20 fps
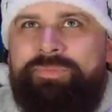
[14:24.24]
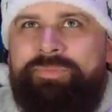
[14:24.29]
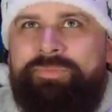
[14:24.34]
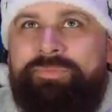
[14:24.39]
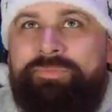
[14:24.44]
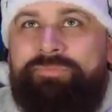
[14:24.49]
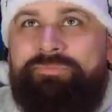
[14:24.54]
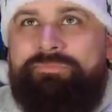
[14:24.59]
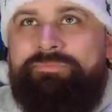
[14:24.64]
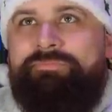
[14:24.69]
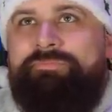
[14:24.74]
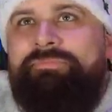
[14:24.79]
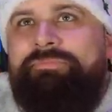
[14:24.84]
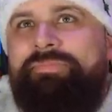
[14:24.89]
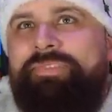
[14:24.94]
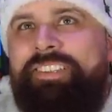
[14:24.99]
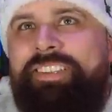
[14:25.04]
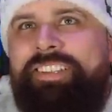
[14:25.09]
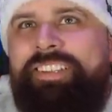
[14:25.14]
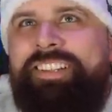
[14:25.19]

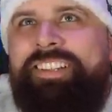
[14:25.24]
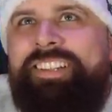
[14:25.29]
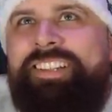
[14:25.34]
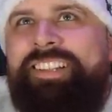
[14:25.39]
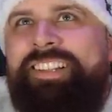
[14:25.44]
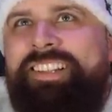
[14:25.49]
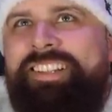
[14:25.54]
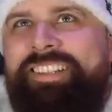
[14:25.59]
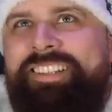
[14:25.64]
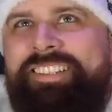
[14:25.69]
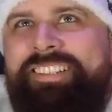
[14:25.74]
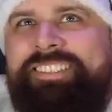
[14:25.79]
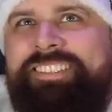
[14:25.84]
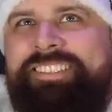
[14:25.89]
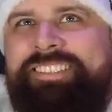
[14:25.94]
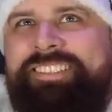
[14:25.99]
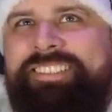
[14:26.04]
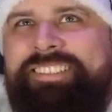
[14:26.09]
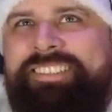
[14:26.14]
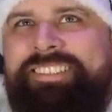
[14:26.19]

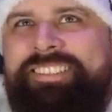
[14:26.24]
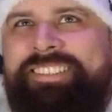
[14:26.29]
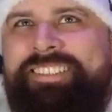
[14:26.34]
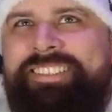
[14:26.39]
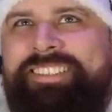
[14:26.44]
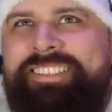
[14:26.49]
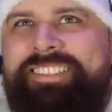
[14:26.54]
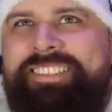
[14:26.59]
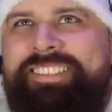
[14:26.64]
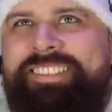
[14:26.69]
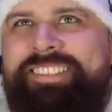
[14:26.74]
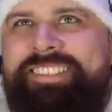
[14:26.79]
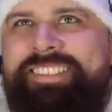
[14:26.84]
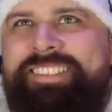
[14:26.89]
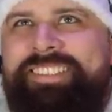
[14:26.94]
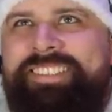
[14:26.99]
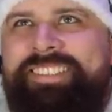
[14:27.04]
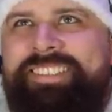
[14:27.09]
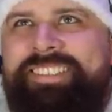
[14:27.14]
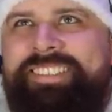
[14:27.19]

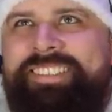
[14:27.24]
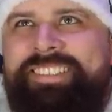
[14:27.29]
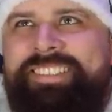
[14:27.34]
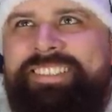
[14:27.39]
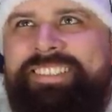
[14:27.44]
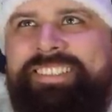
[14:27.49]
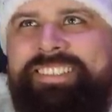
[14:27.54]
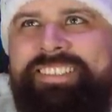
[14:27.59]
(silent)